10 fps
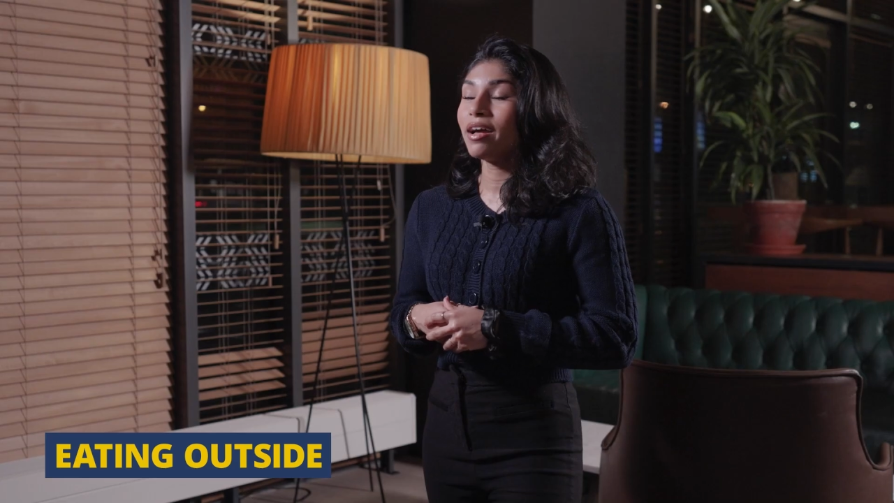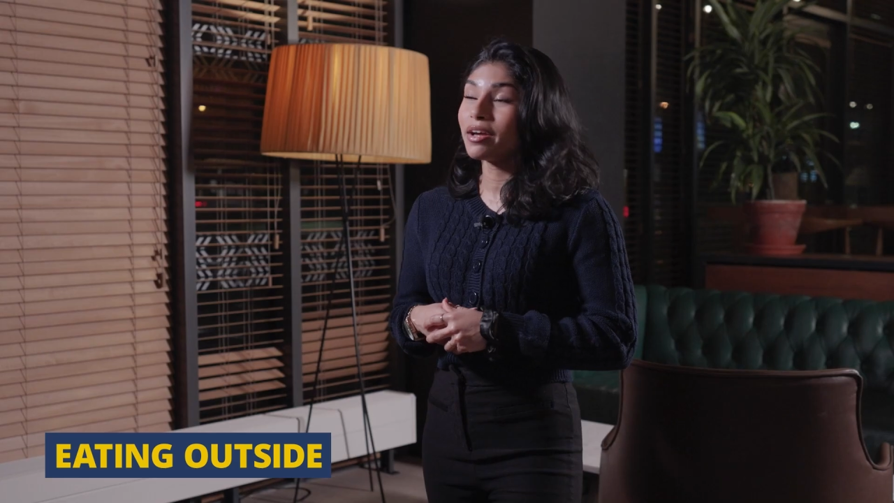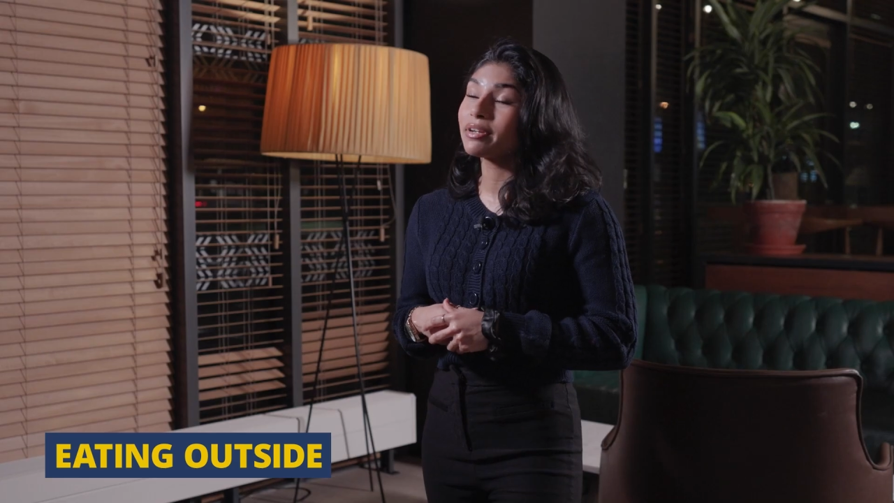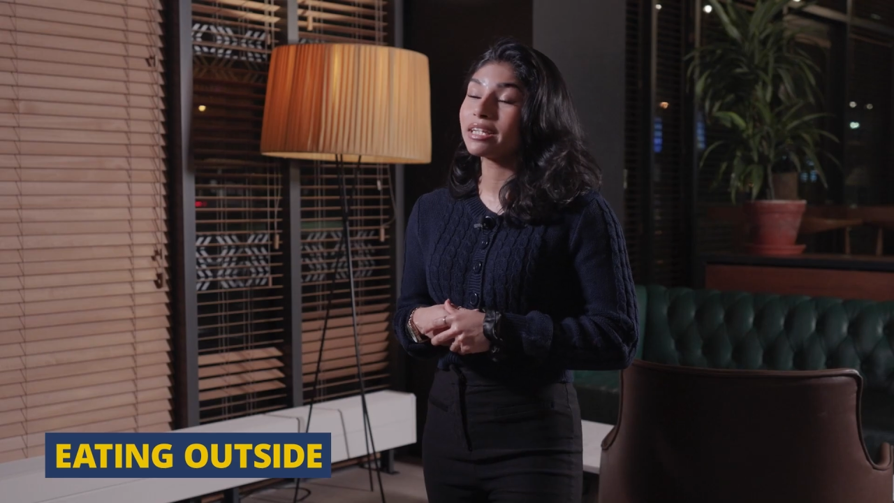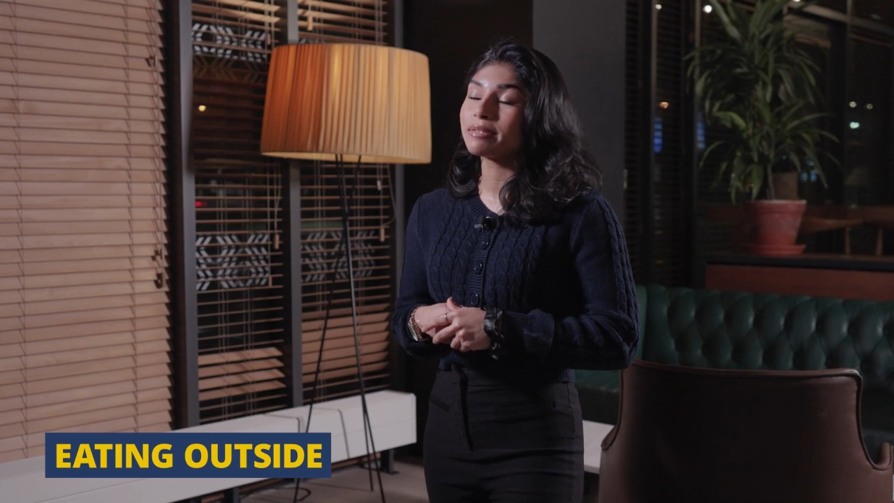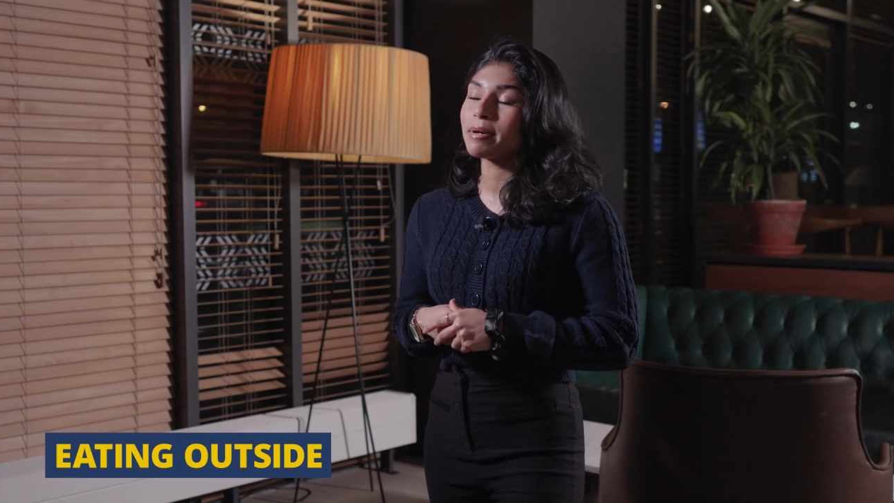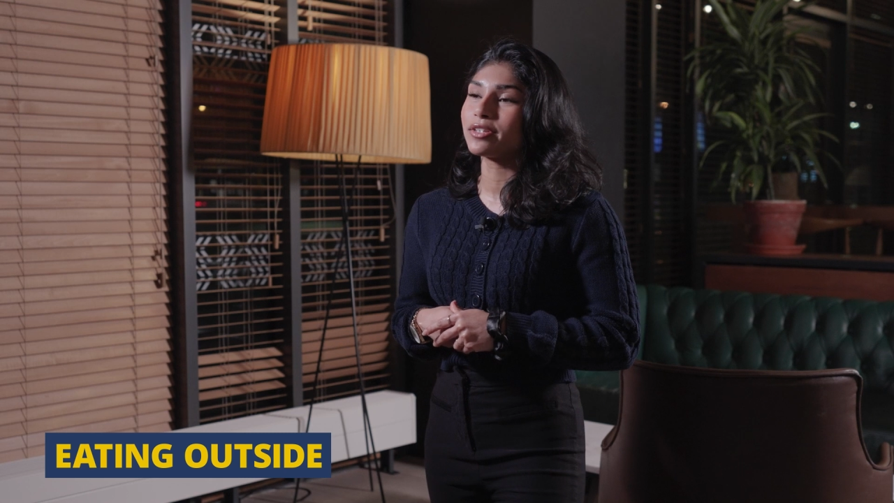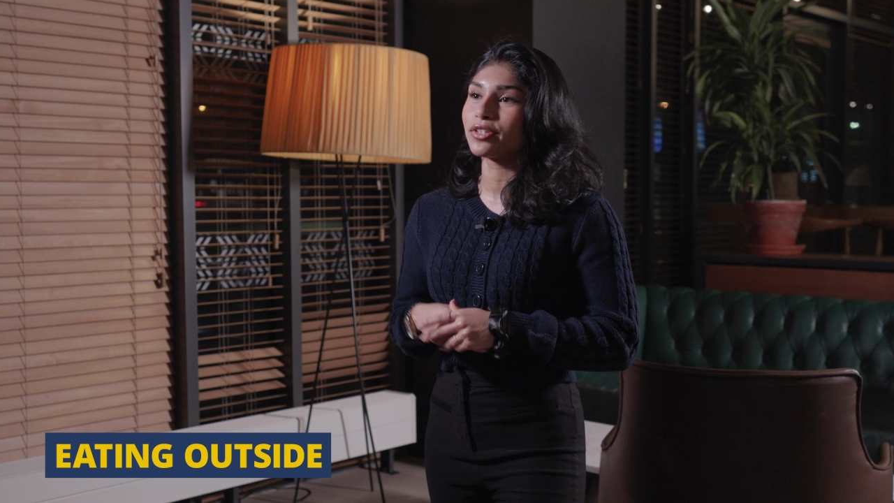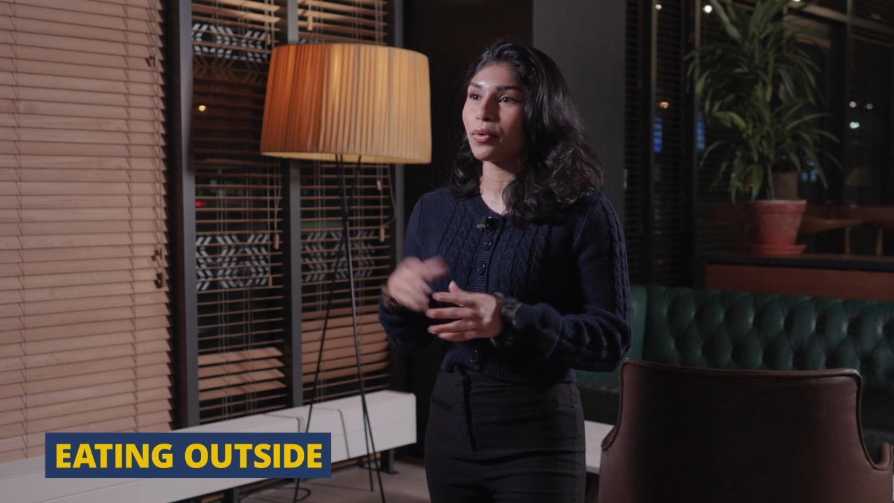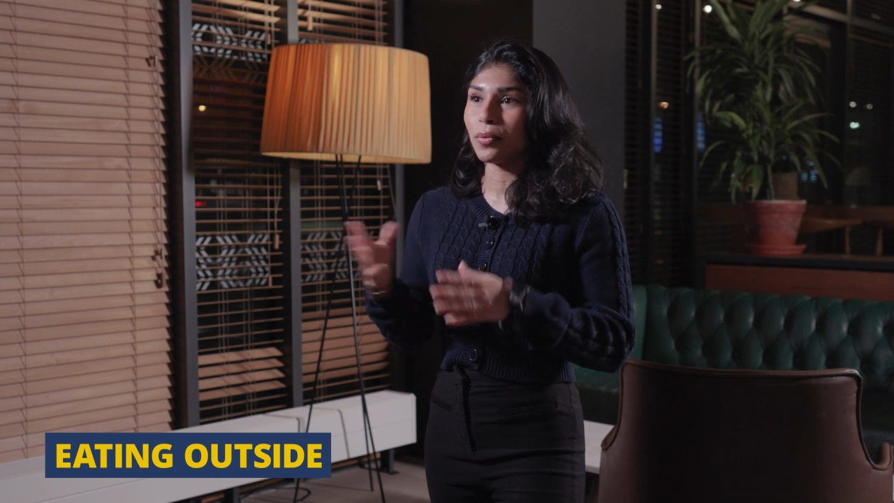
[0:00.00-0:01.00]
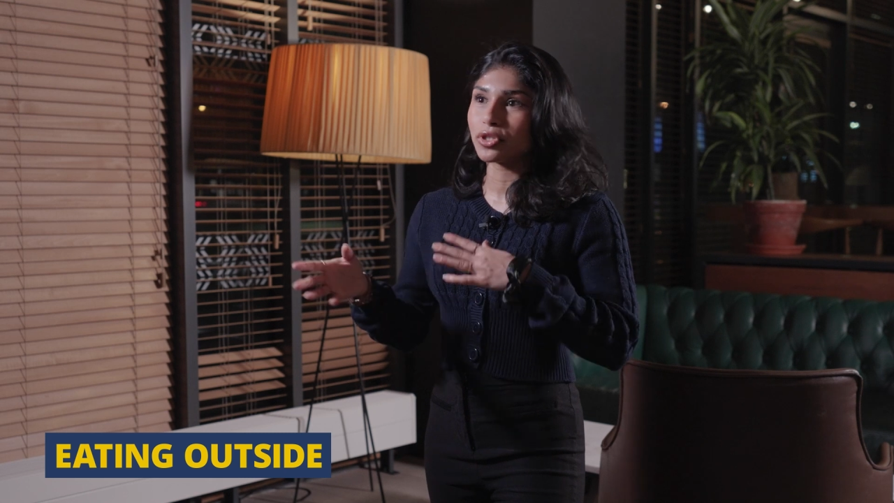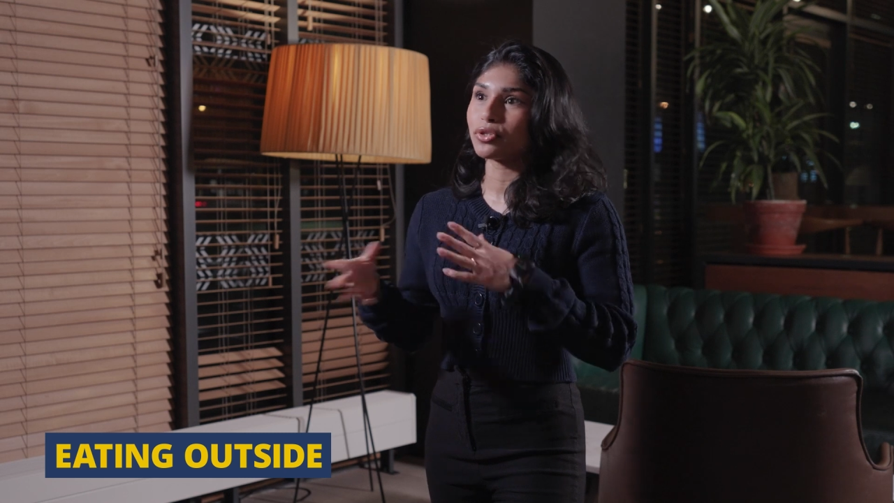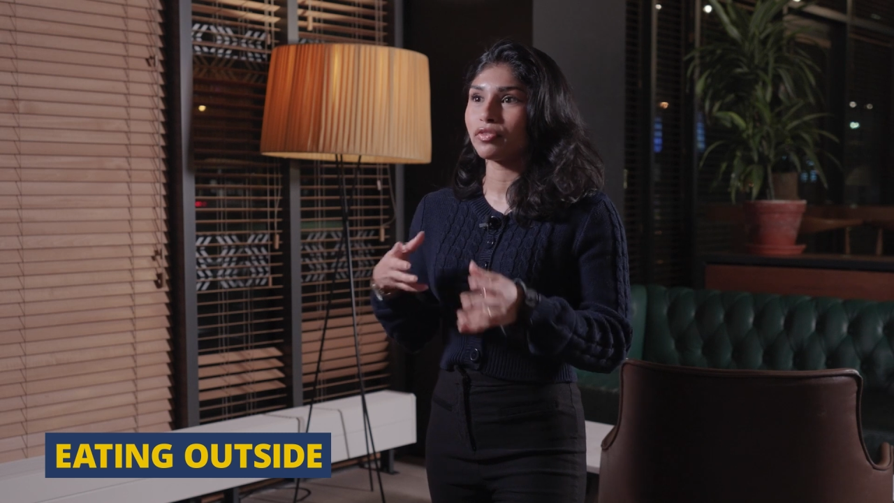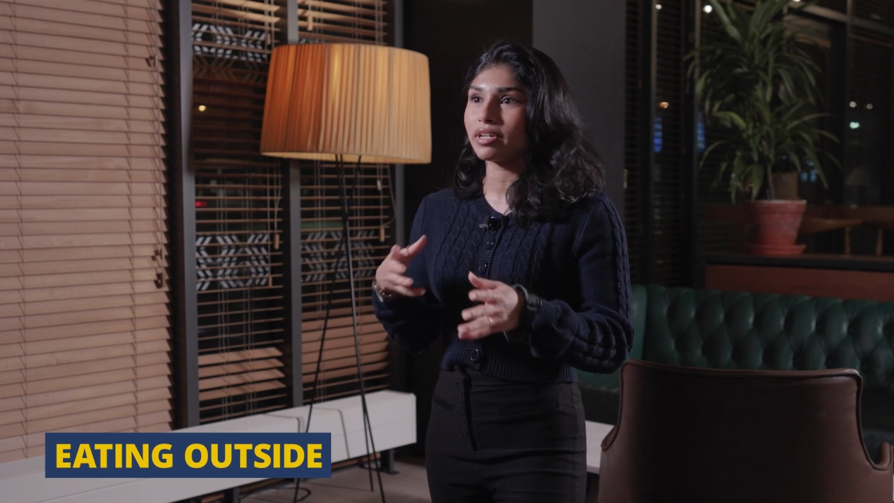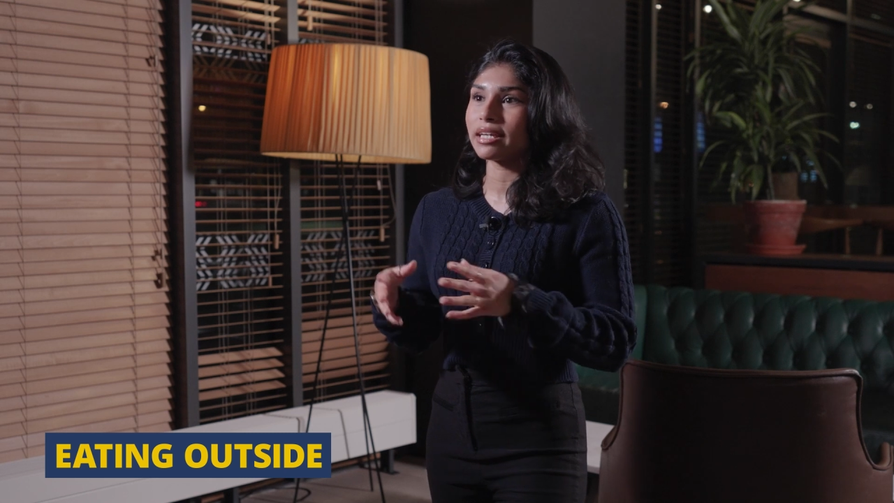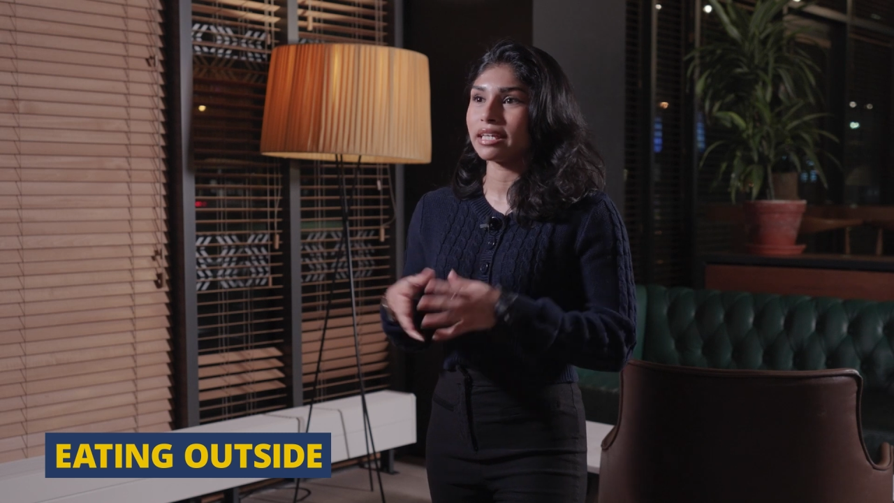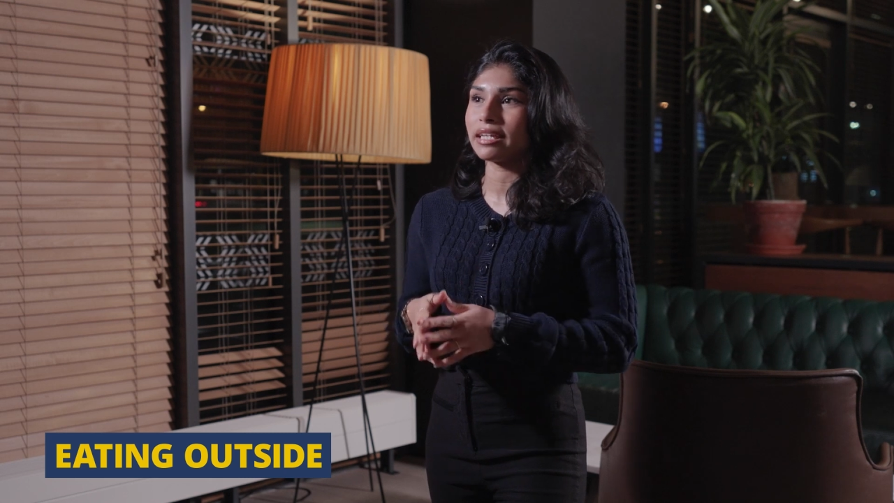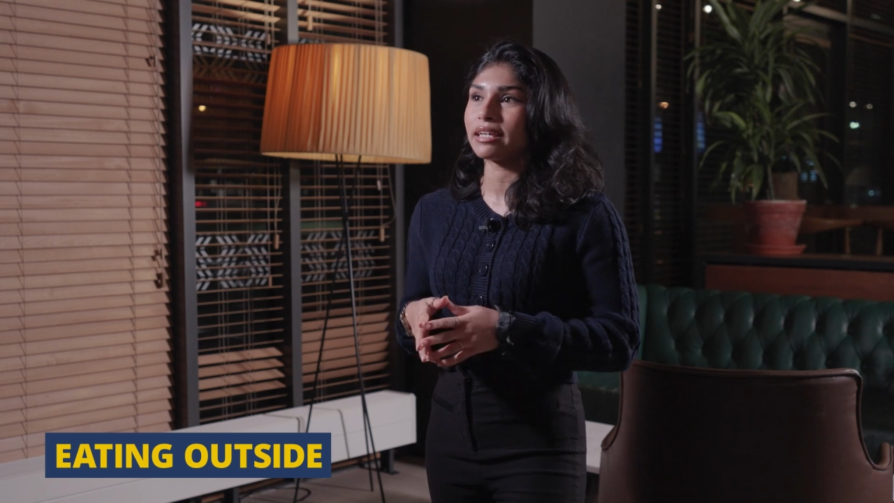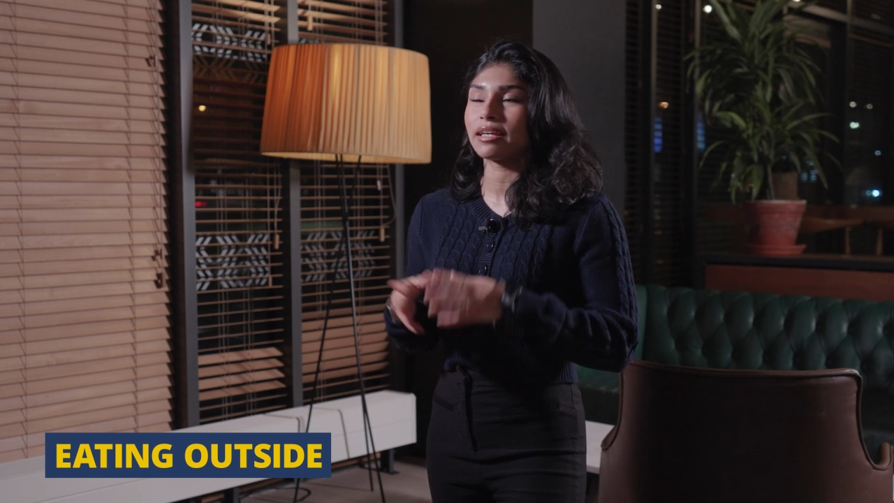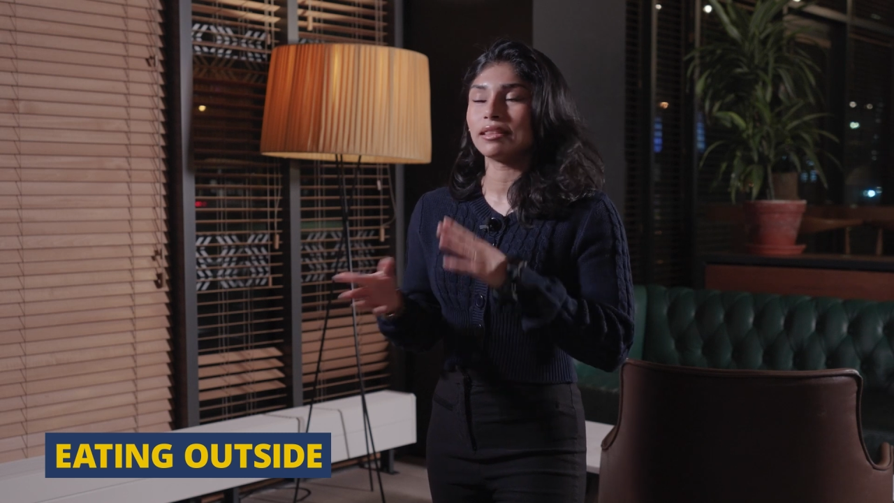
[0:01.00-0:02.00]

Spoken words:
it really depends on what you feel like eating,